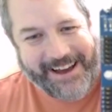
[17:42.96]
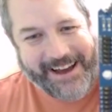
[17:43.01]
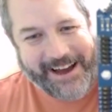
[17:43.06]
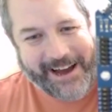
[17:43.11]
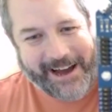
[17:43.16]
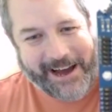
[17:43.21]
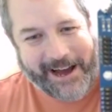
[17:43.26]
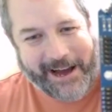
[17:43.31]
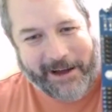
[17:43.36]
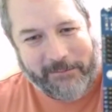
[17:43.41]

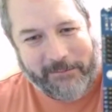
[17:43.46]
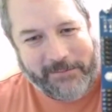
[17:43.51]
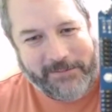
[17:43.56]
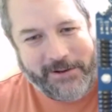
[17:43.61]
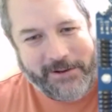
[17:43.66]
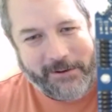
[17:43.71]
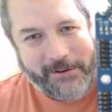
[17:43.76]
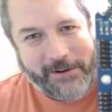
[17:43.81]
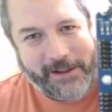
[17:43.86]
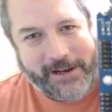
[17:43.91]

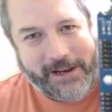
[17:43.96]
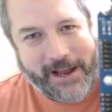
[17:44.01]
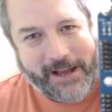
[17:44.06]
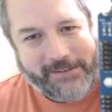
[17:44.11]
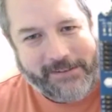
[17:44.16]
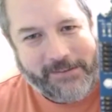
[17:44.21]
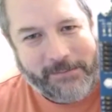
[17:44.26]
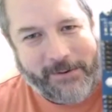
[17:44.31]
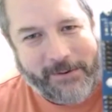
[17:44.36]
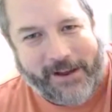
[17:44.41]
Totally not
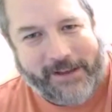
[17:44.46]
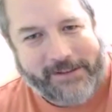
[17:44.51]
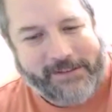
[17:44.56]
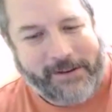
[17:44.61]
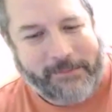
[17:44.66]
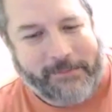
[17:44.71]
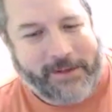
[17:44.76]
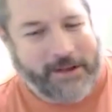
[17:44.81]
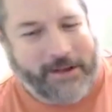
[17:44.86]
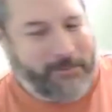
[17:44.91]
surprised that
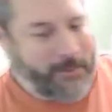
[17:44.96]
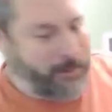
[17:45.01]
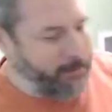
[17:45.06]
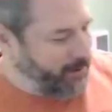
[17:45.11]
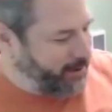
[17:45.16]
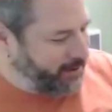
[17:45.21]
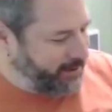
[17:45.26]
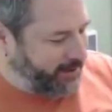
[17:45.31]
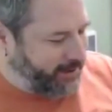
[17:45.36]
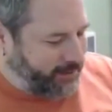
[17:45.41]
I'm getting my
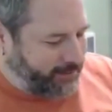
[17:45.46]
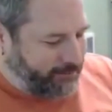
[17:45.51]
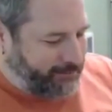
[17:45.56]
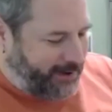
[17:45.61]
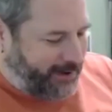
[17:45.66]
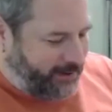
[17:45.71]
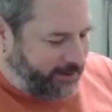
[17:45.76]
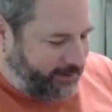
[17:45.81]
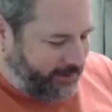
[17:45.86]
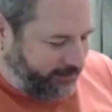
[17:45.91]
butt kicked
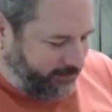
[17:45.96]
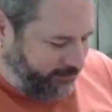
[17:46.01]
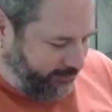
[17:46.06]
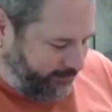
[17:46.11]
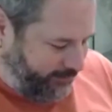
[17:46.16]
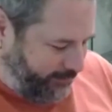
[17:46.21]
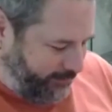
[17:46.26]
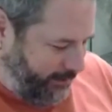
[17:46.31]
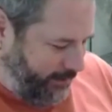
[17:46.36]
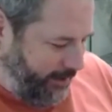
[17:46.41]
by
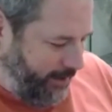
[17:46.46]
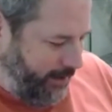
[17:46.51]
this.